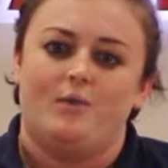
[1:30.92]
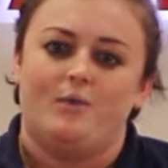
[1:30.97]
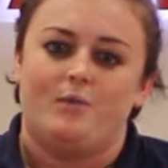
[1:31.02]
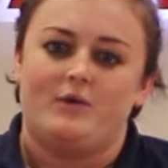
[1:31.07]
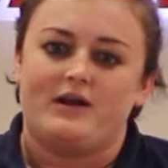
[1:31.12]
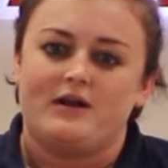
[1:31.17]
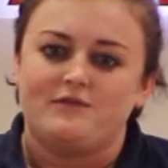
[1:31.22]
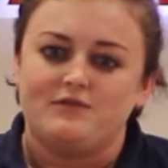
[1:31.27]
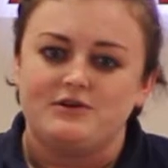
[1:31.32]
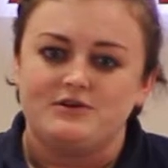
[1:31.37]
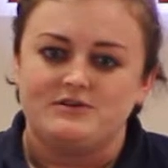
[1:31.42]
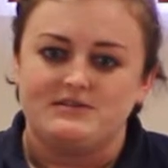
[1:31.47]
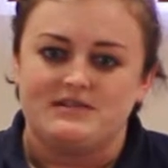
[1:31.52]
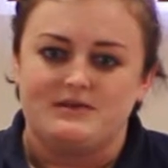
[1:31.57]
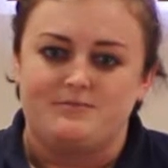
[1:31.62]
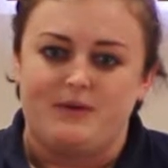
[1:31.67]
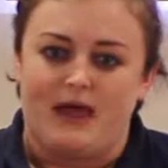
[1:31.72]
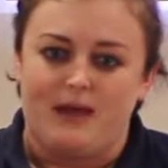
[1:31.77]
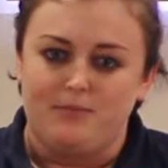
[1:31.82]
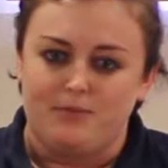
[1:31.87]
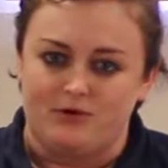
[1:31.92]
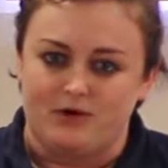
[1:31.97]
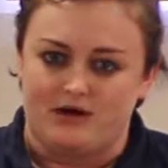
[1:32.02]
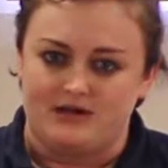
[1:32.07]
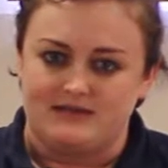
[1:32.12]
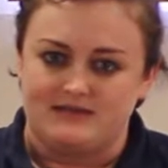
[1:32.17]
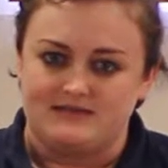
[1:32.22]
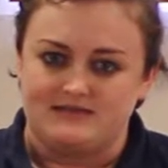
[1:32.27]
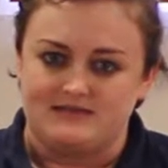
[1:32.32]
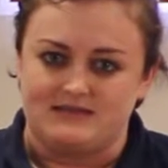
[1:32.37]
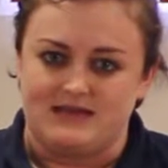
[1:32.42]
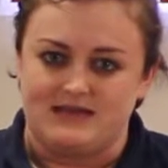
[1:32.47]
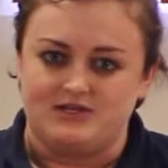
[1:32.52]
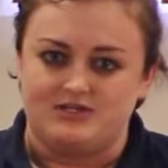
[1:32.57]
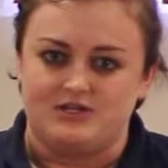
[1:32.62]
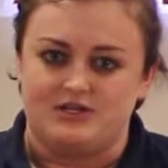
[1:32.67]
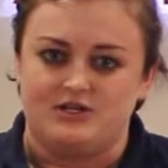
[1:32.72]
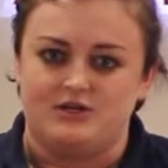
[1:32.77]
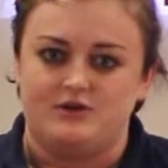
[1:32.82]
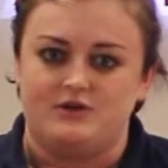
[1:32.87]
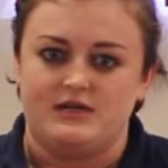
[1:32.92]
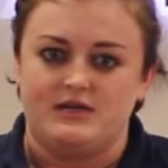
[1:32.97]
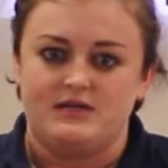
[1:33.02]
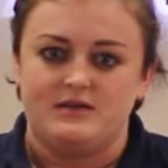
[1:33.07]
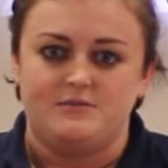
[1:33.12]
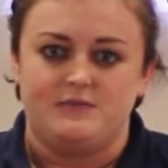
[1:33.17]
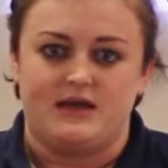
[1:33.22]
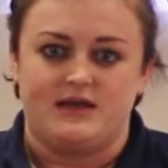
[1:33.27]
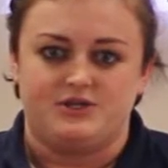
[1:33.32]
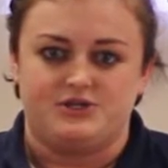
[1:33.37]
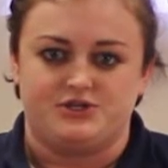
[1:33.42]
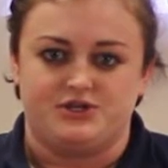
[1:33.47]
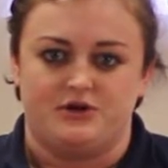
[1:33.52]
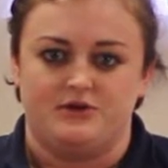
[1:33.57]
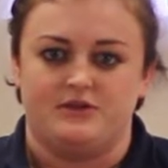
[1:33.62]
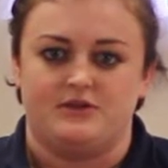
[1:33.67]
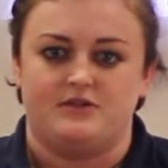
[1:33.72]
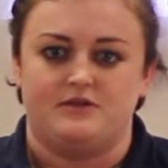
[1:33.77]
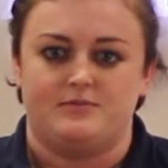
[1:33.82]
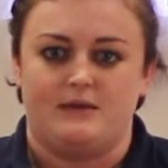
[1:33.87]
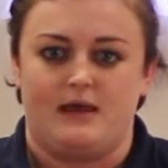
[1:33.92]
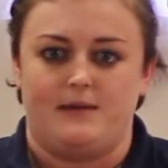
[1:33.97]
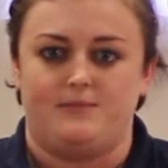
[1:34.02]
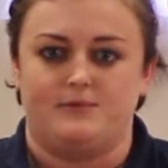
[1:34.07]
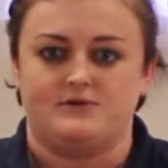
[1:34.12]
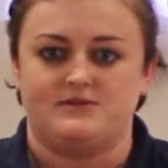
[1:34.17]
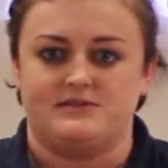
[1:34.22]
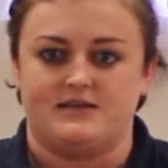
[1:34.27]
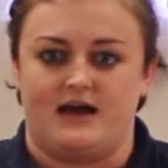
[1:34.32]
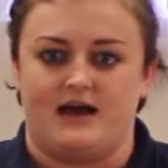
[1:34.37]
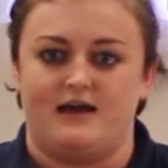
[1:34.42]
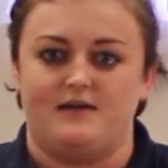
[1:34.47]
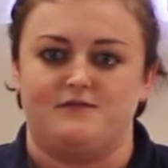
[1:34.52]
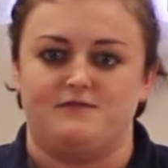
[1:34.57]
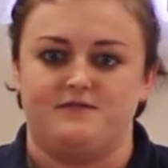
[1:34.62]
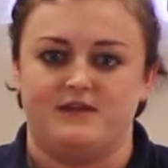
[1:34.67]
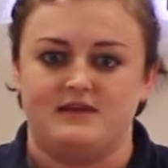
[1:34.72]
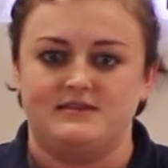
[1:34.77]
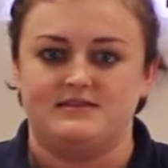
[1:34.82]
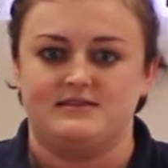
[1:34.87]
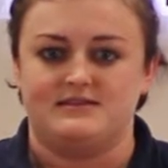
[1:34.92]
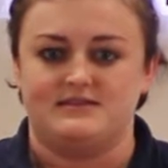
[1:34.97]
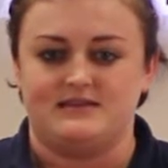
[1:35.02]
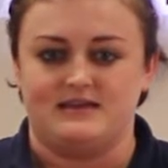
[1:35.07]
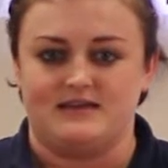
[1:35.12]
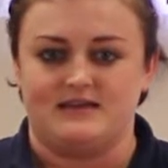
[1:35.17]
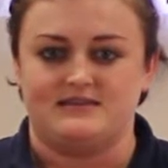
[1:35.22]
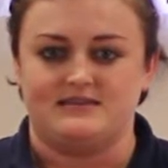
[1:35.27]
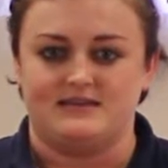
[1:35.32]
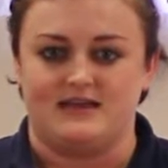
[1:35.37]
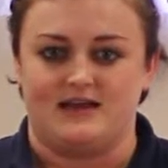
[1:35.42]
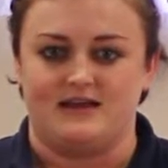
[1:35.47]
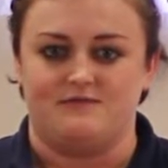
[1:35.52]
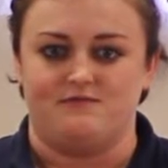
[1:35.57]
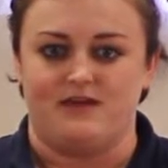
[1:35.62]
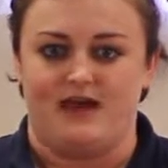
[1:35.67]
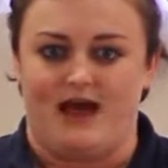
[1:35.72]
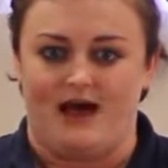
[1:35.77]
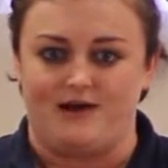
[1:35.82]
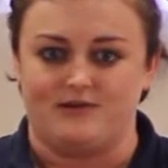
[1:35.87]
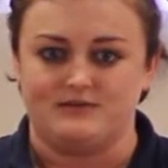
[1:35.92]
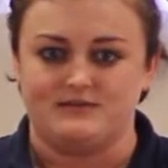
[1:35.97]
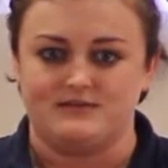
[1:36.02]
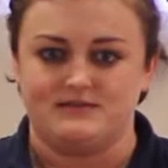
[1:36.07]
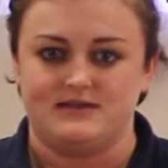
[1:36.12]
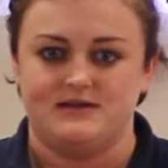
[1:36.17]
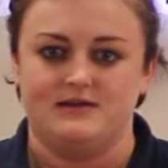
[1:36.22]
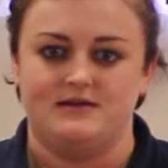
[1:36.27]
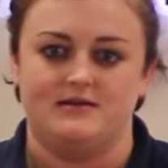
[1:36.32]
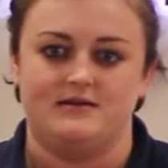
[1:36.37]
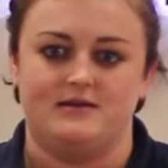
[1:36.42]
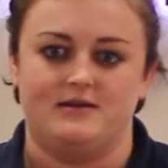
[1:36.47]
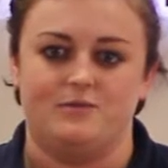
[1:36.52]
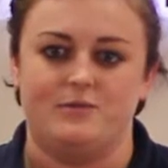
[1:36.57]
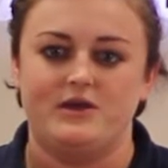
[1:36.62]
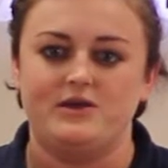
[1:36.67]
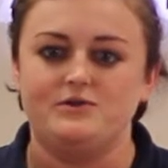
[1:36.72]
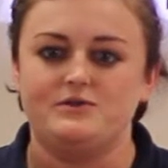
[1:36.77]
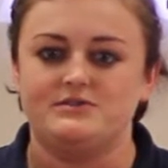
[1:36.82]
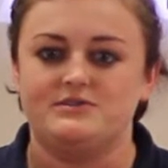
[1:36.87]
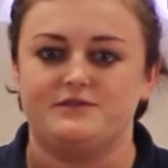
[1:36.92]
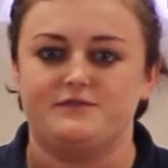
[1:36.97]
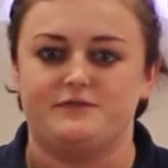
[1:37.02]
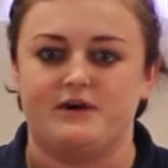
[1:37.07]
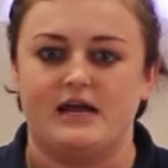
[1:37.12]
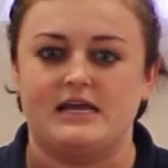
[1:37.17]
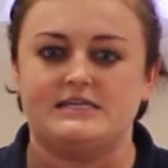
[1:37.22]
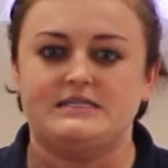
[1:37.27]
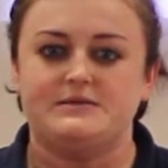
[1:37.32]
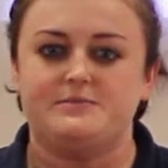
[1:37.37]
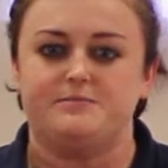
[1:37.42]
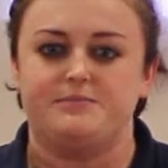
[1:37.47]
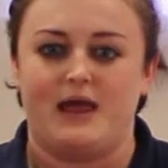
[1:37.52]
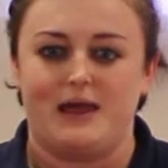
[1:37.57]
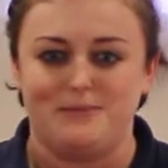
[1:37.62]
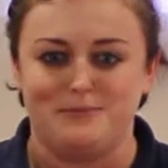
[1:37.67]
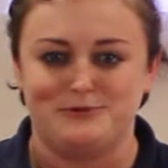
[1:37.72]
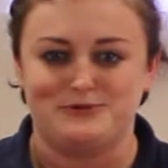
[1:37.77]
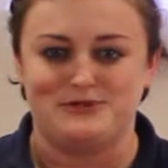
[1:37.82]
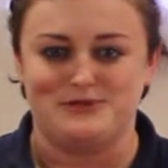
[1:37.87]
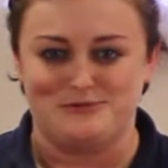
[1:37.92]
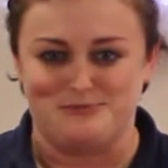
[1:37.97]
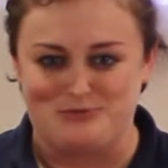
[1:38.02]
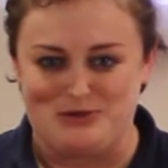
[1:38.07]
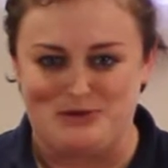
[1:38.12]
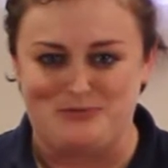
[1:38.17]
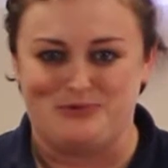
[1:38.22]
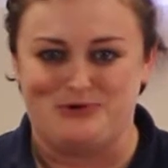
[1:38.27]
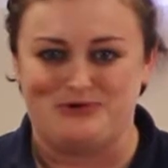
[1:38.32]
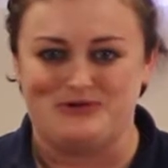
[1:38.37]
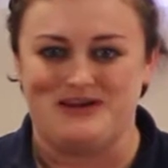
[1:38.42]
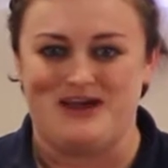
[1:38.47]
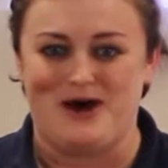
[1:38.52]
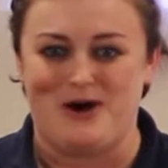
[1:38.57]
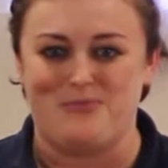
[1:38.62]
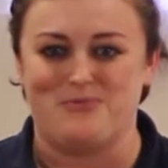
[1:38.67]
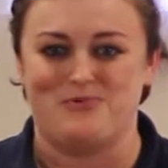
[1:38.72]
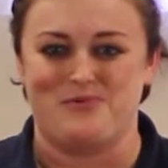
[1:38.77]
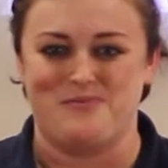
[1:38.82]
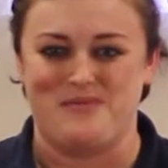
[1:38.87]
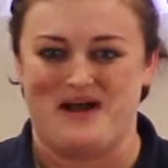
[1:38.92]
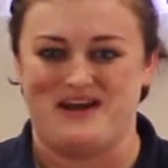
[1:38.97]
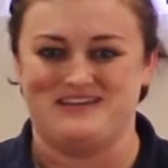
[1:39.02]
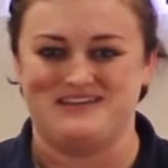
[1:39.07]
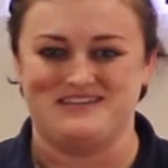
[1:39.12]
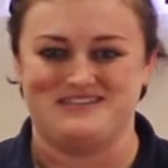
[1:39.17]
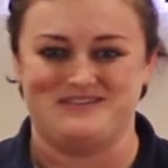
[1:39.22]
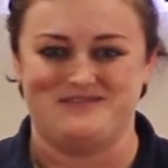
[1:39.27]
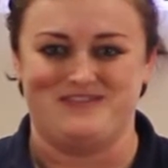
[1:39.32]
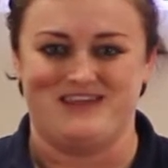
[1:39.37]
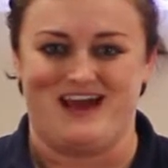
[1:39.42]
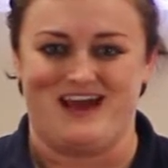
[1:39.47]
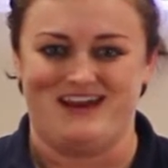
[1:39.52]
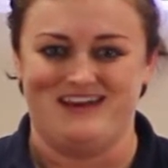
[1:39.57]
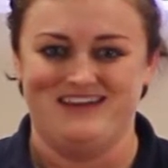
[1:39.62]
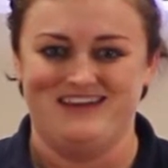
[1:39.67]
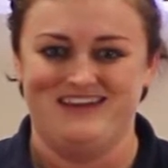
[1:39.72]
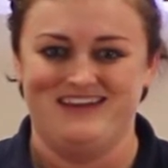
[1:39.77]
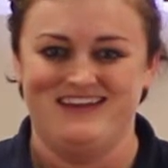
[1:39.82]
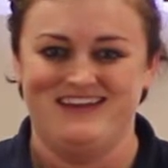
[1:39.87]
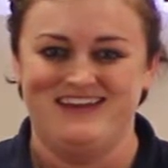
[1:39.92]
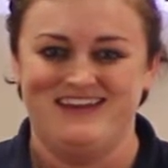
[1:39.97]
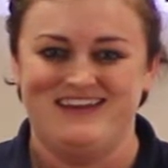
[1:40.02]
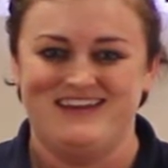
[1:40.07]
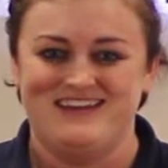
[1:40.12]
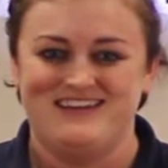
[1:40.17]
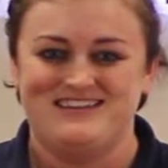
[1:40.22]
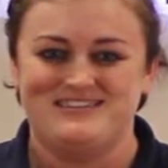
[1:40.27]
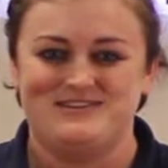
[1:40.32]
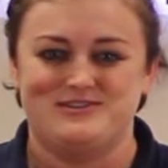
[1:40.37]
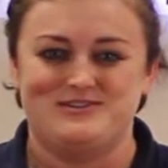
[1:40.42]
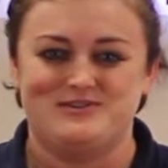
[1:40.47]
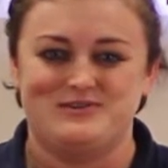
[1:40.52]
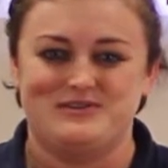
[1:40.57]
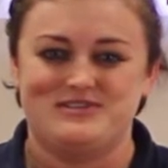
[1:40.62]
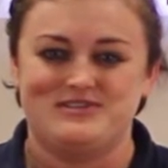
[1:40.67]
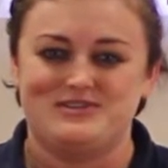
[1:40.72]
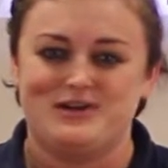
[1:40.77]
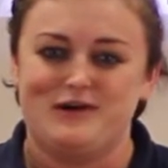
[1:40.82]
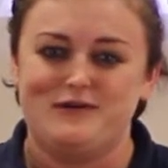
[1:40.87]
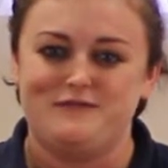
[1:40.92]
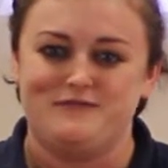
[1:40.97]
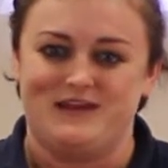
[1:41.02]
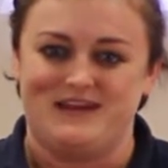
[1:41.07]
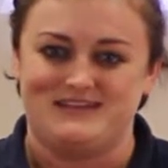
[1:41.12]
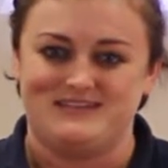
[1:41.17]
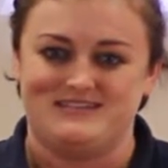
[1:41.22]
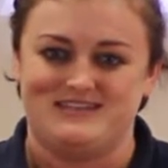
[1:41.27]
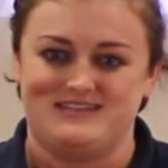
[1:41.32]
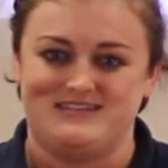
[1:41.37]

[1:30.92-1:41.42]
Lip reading: Whenever you see paper on insulation, you need to make sure that the paper side faces the inside of the house. And we use the phrase paper to the people to help remind us of that. So to install faced